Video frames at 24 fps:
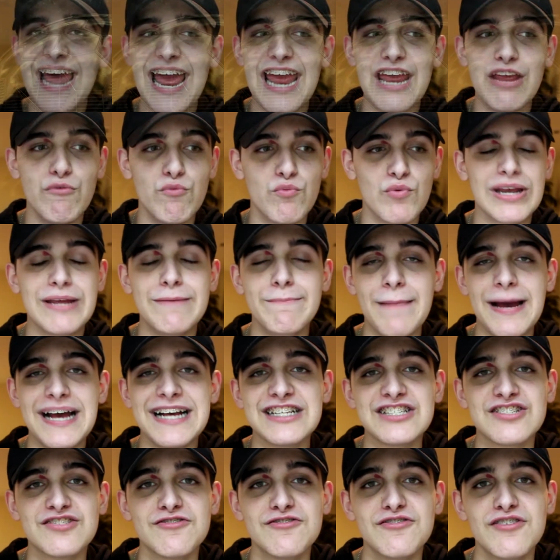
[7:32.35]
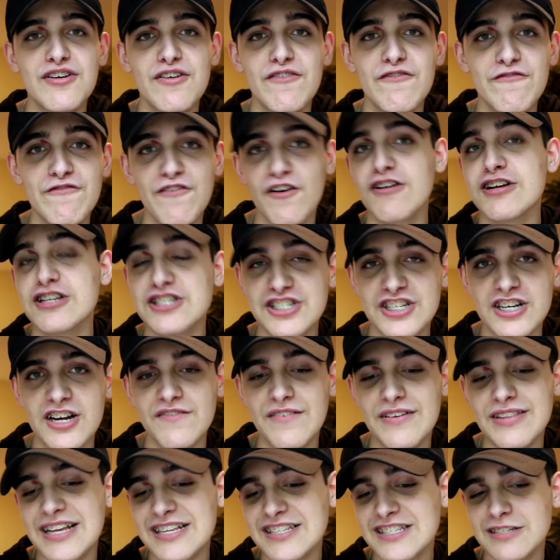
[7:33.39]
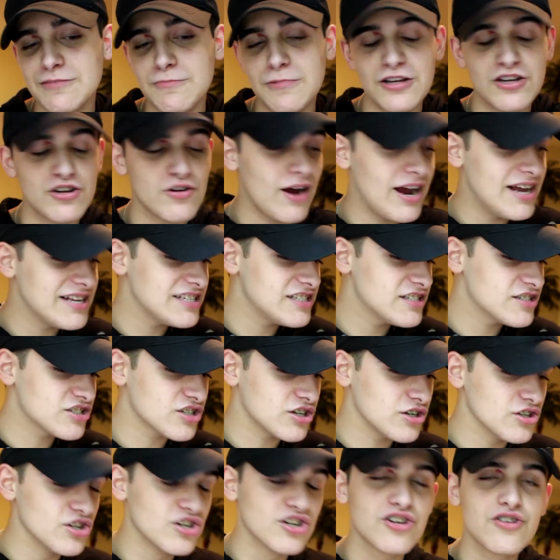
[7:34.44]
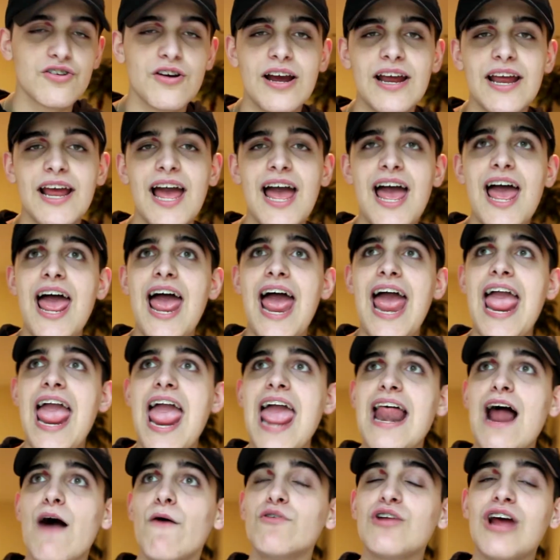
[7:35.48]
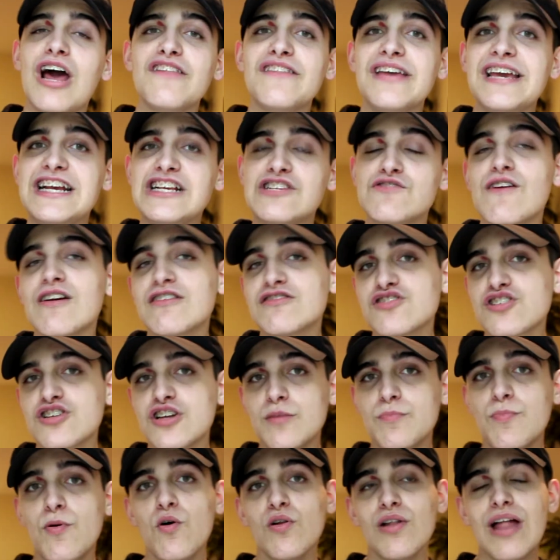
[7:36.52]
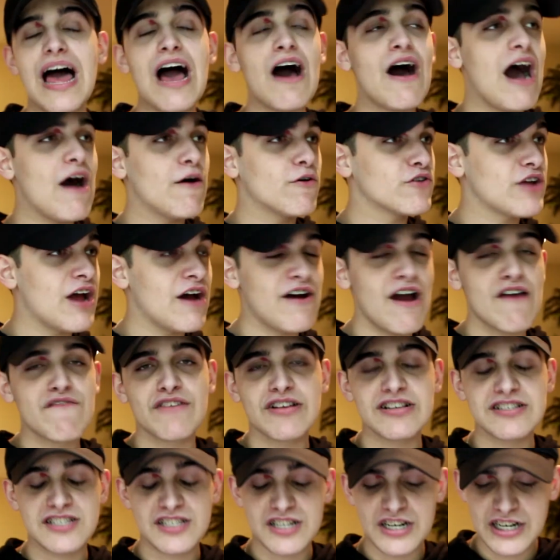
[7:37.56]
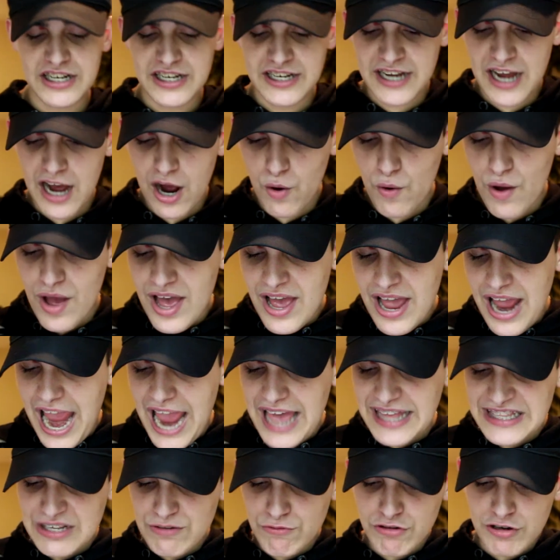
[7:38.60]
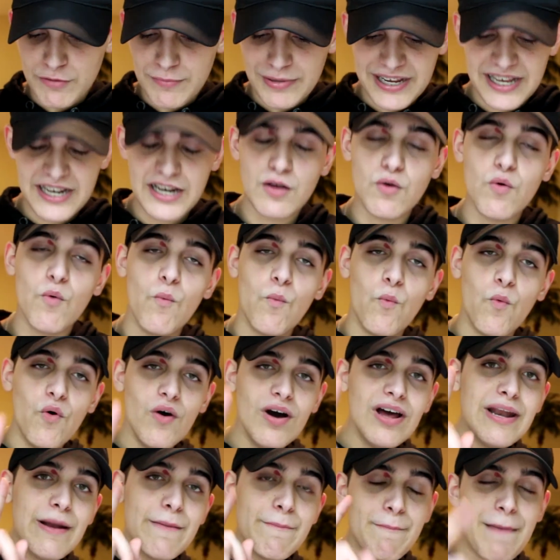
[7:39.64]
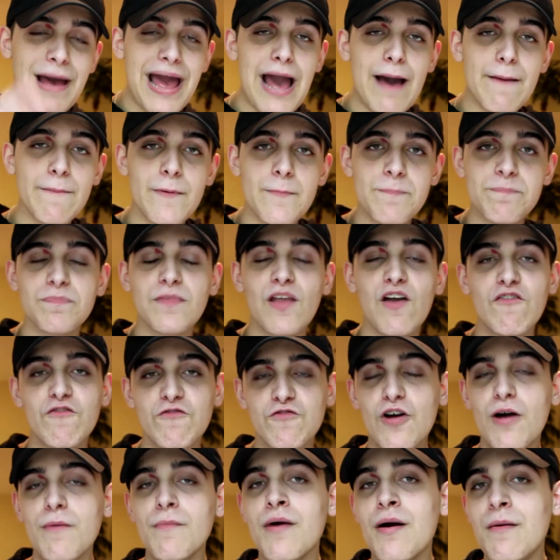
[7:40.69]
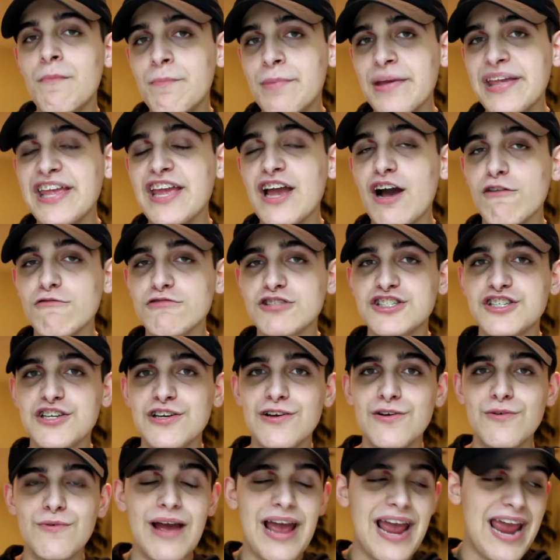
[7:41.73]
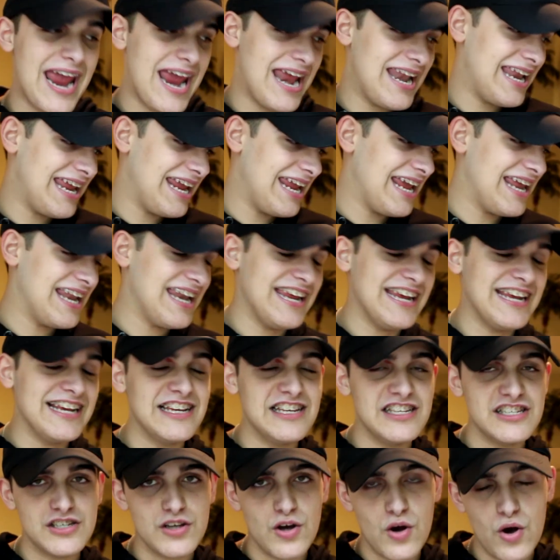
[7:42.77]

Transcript: a remastered version of it. That's gonna be crazy. It's gonna look great. And I wonder how the Easter eggs are gonna pull out. I wonder how everything's gonna go. And then we're gonna be getting one map from BO2, and it is